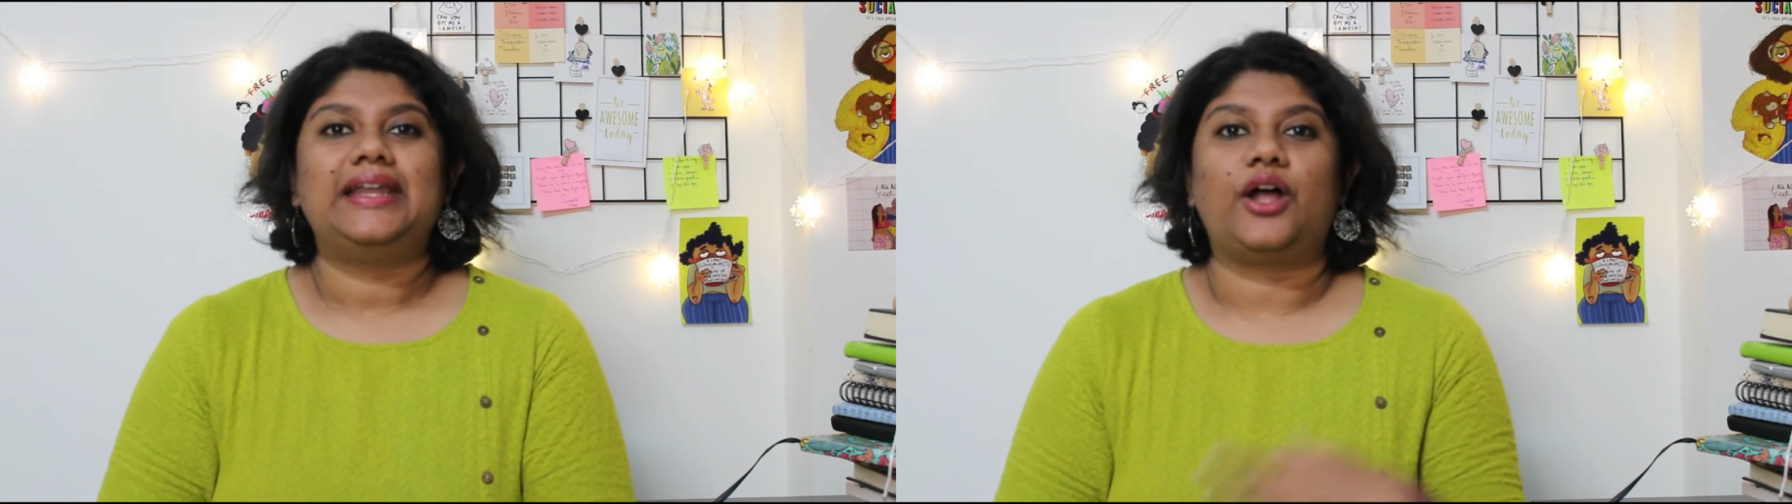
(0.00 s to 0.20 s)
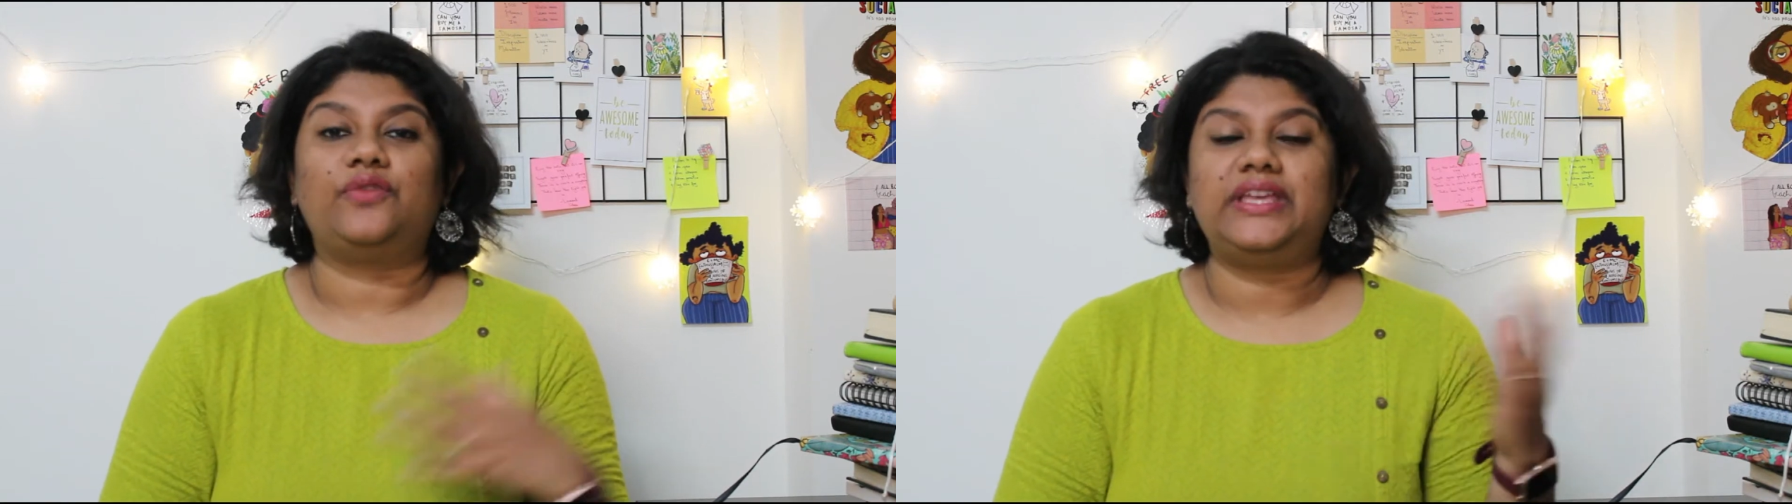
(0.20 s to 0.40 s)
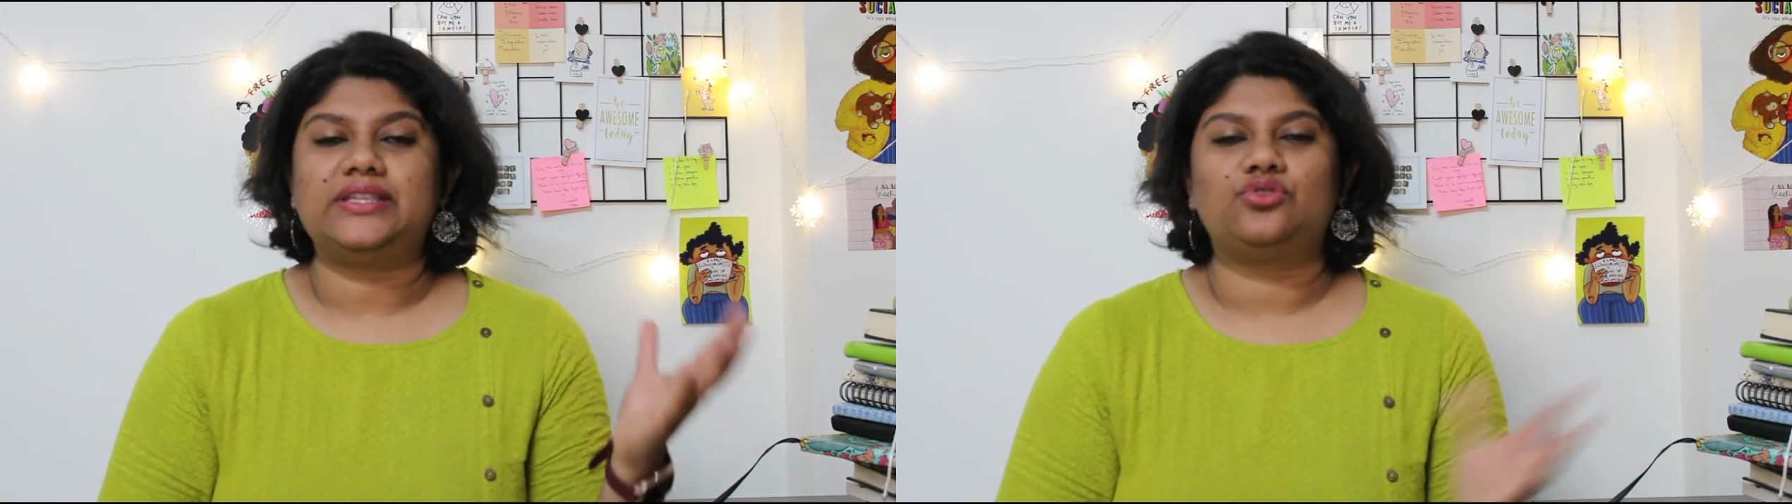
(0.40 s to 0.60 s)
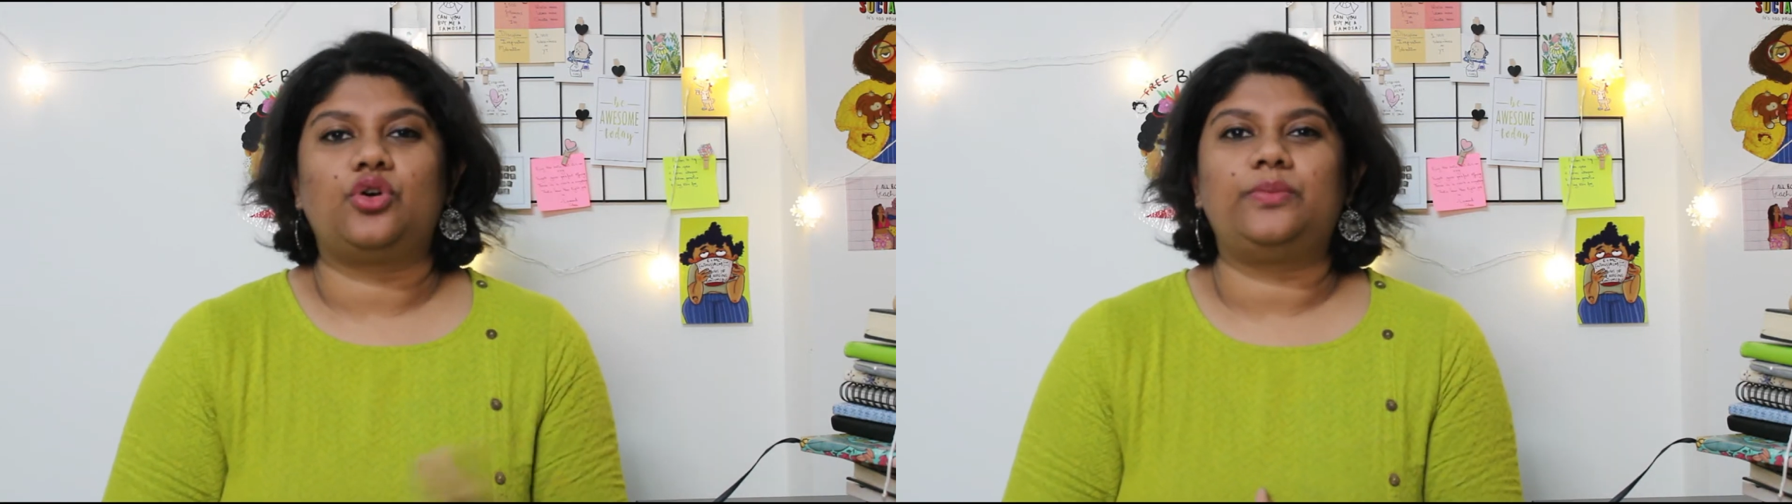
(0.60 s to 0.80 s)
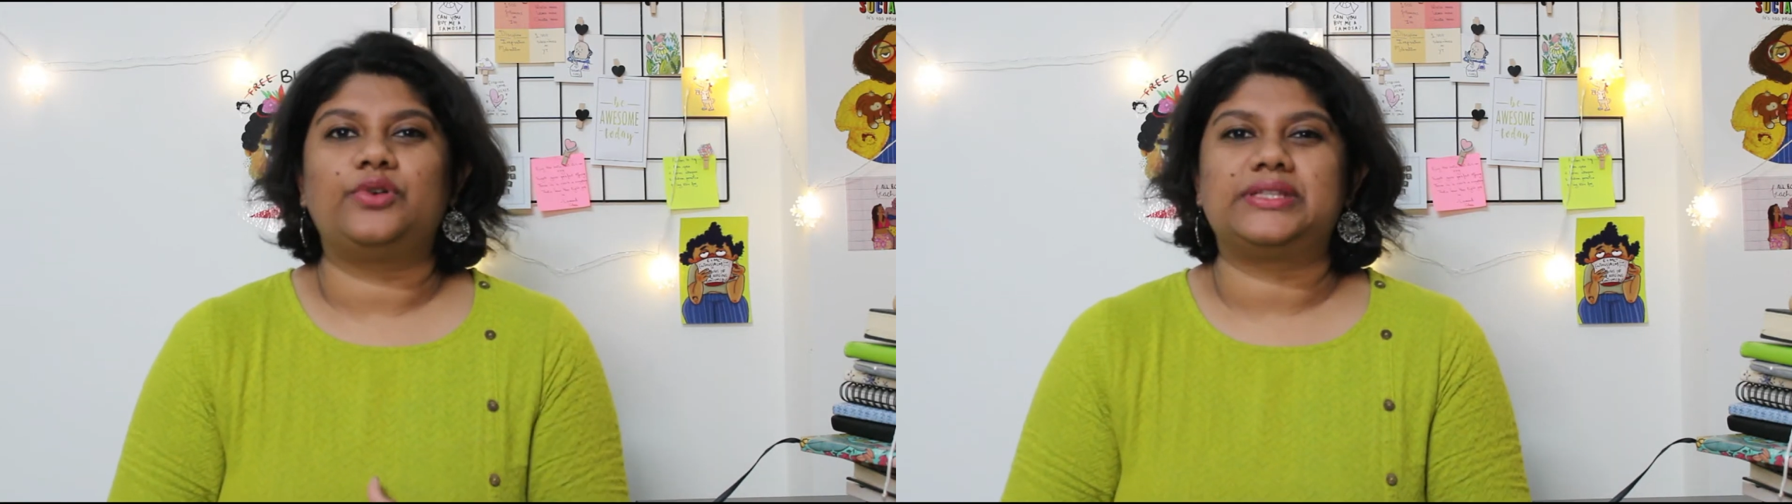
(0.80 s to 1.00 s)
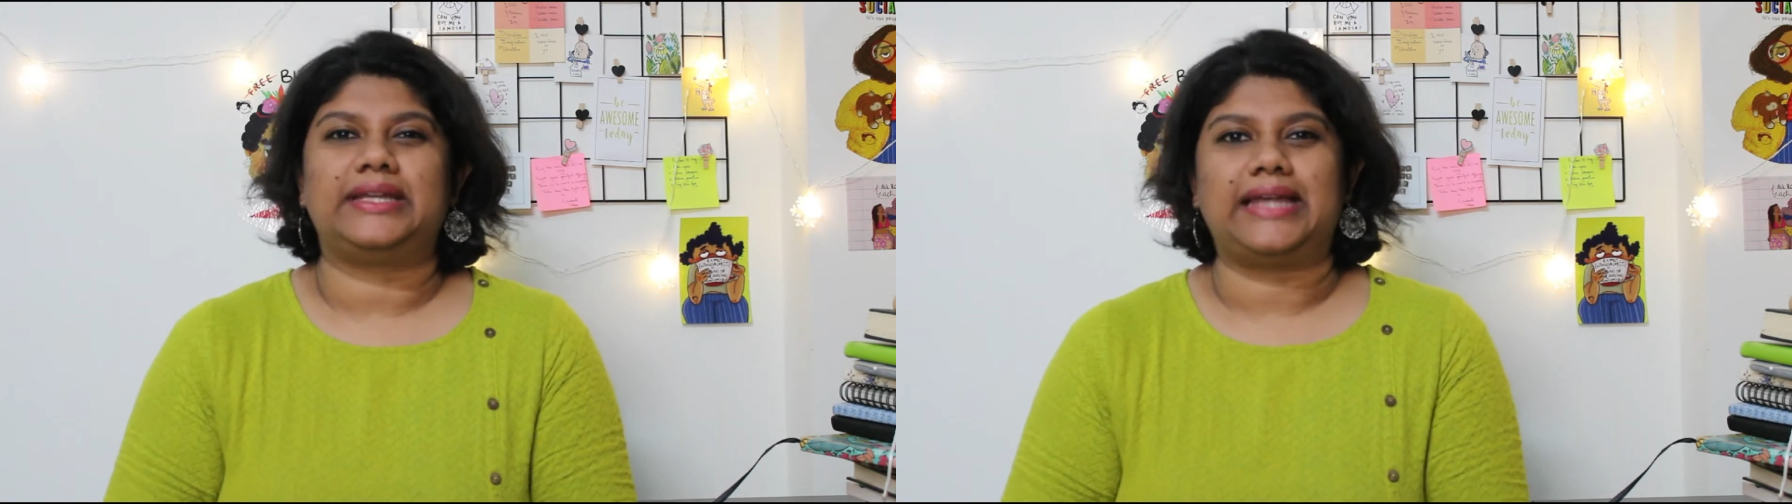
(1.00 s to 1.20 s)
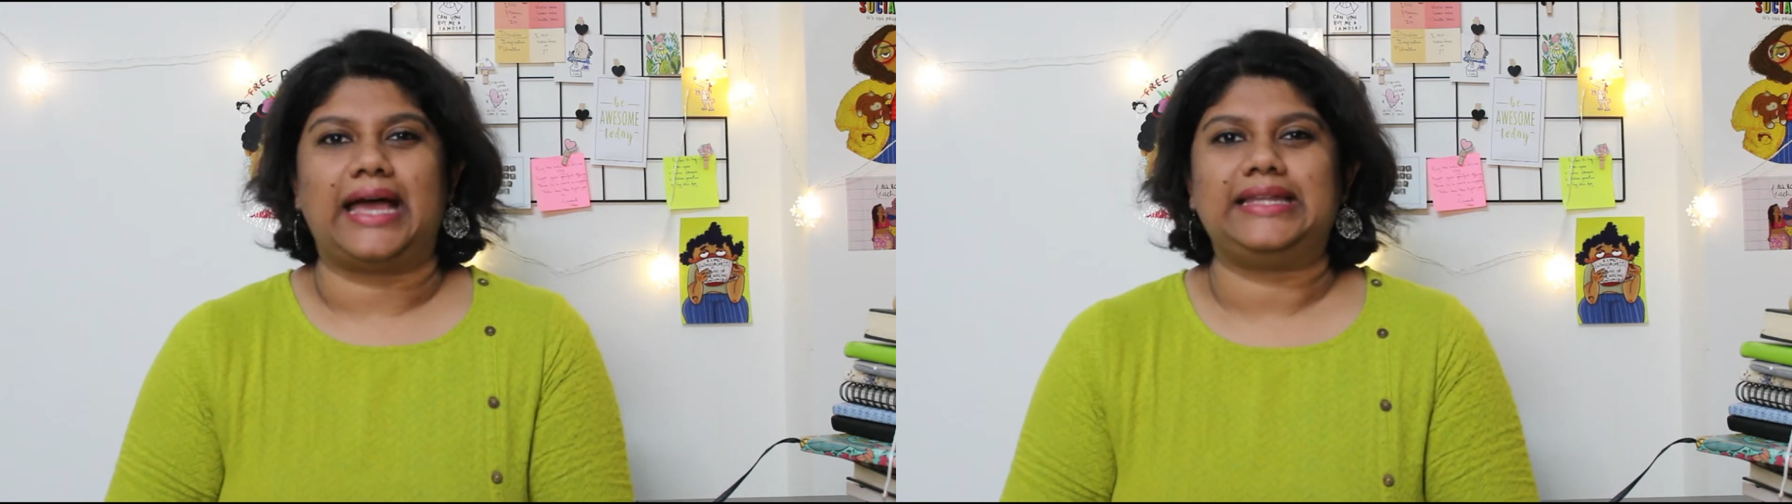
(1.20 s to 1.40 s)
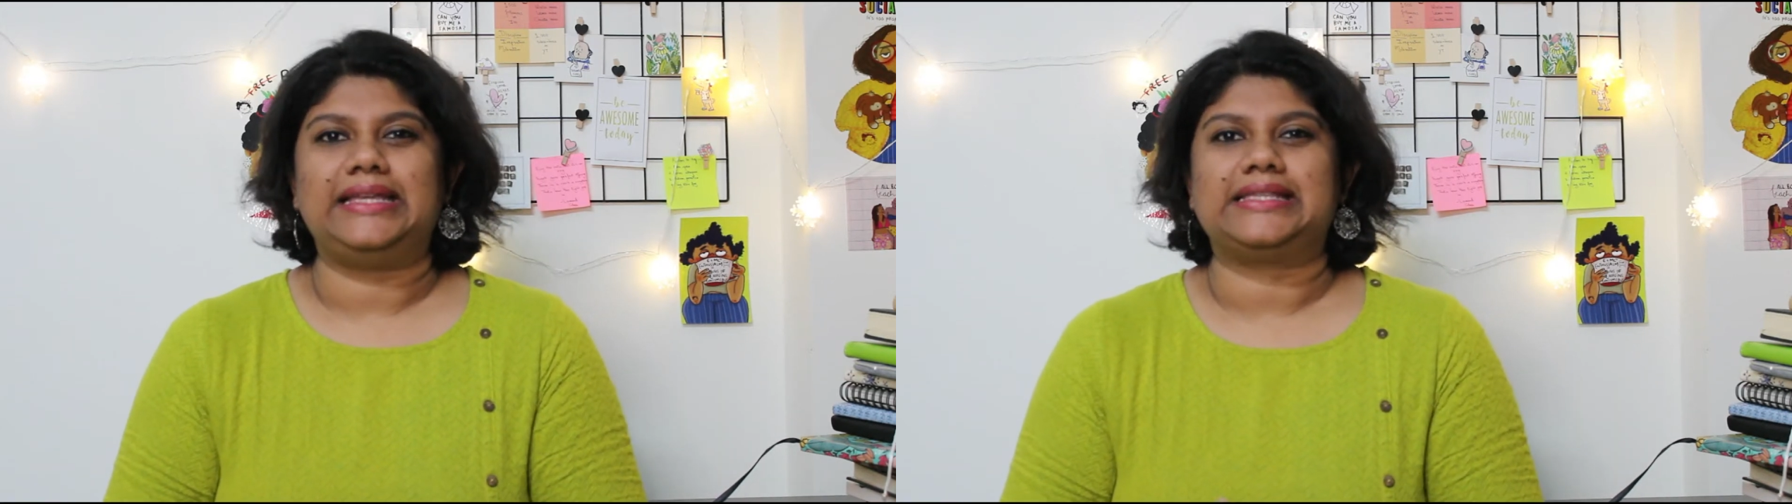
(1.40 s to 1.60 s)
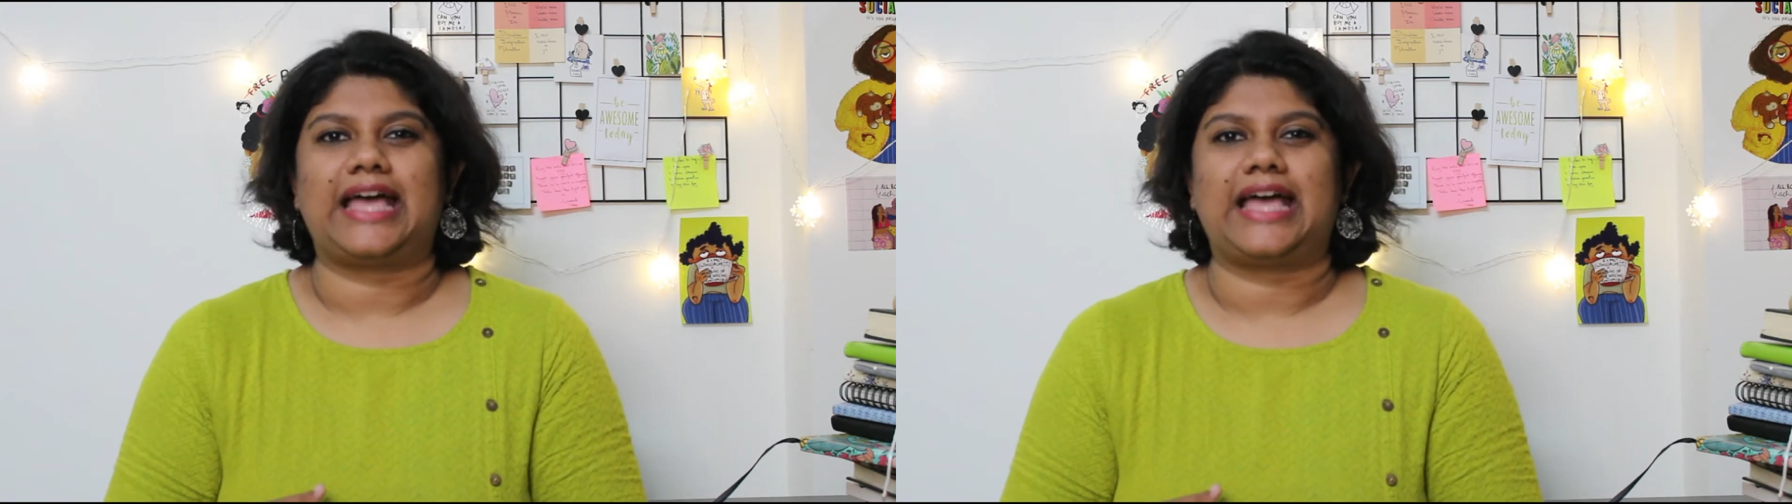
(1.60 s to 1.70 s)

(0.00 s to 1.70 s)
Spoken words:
Now these notebooks and diaries